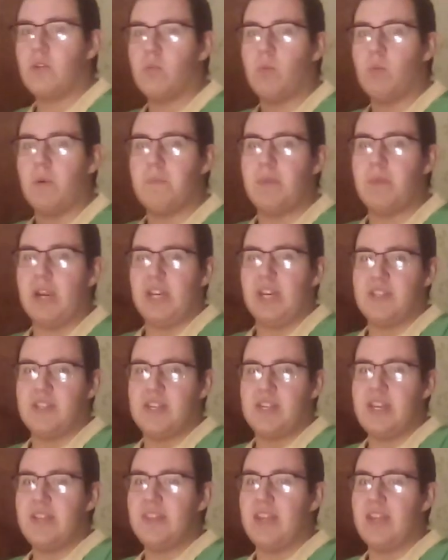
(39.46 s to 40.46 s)
at what big
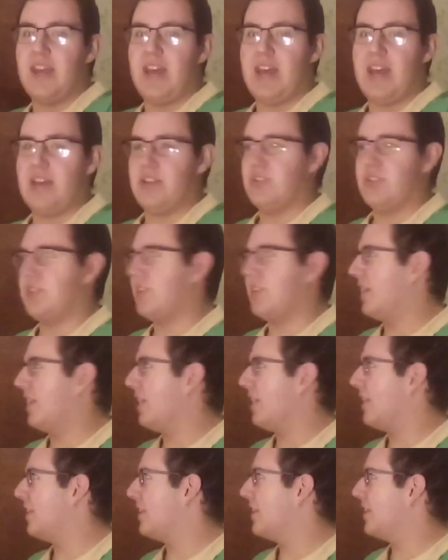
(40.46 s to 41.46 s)
teeth it has.
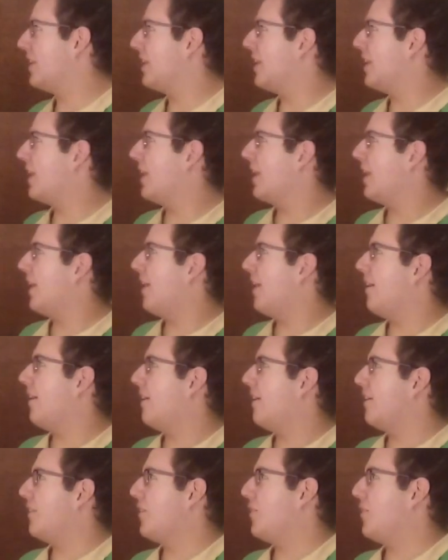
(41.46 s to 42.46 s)

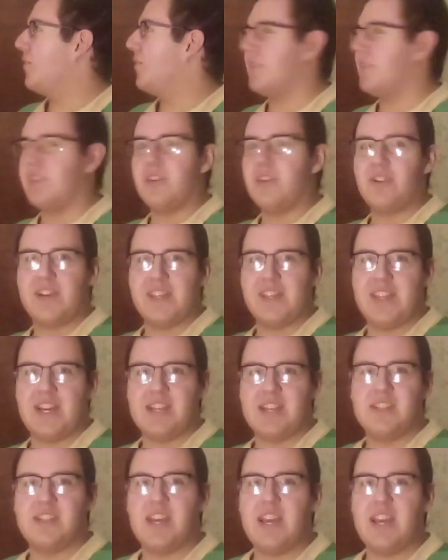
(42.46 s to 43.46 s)
Oh, and look at
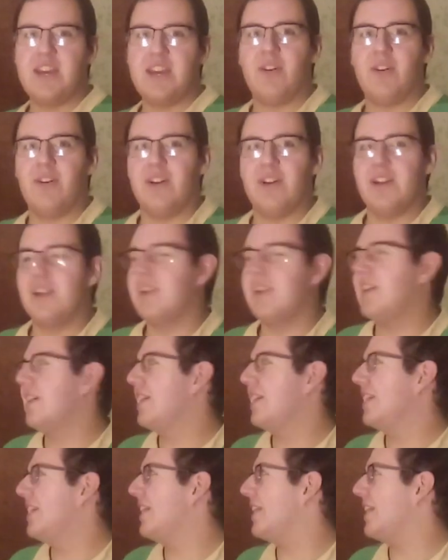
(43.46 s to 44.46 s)
that tail.
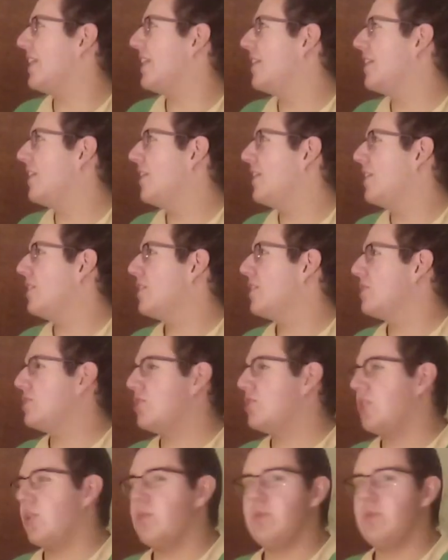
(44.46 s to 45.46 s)

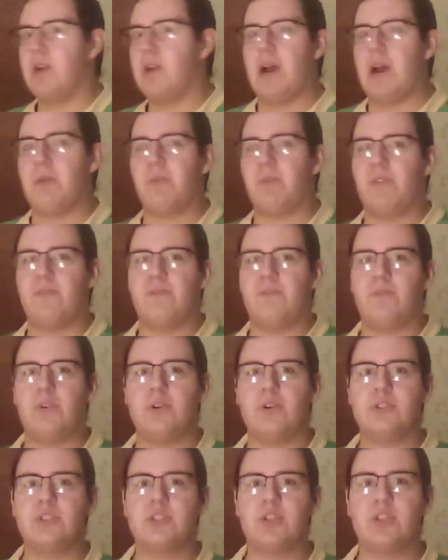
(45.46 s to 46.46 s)
So our
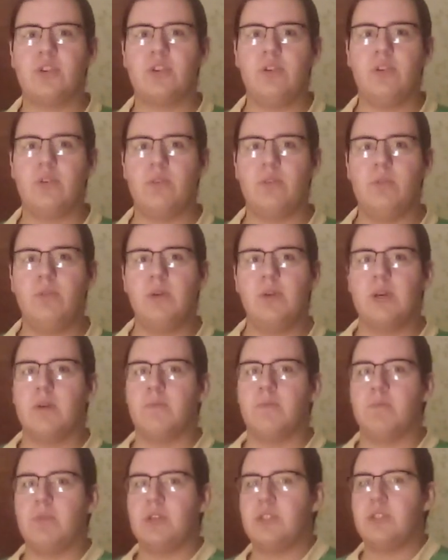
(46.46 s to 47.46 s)
first clue
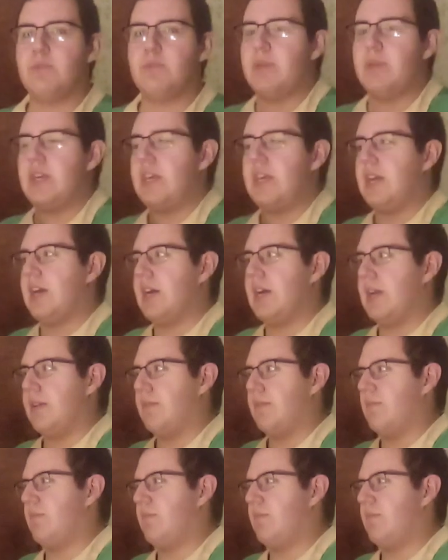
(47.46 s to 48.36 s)
must be a